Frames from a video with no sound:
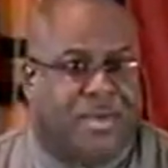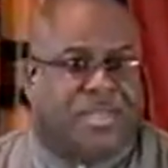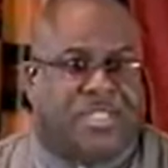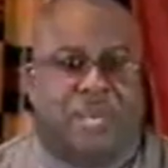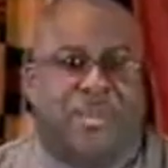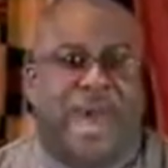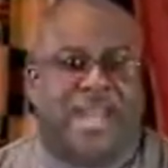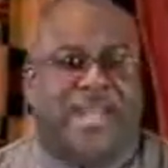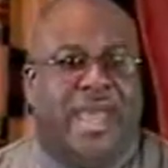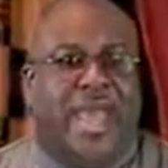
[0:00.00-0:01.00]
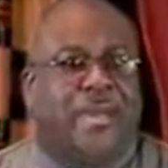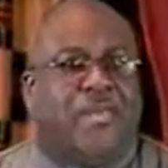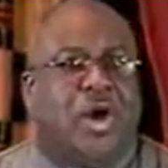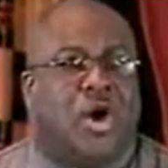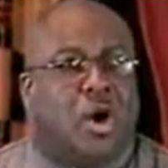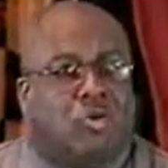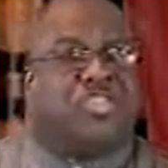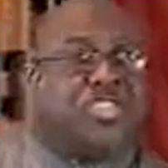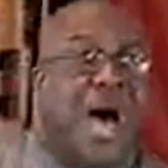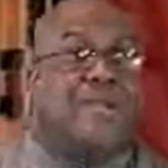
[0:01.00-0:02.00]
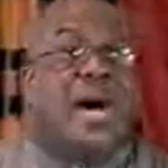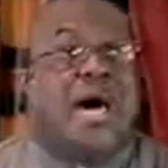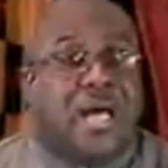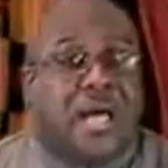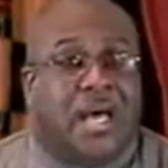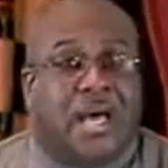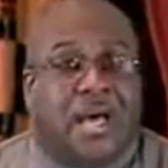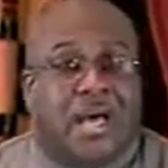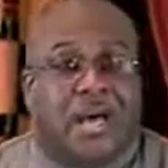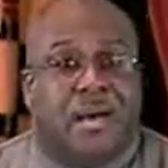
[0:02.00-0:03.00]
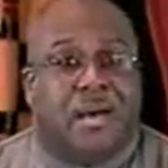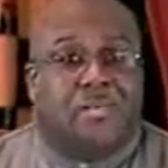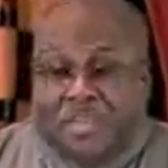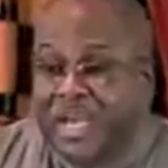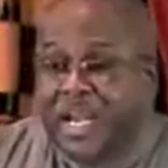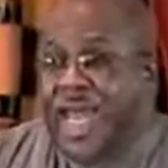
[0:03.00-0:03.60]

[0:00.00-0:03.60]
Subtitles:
was somebody named Osama bin Laden.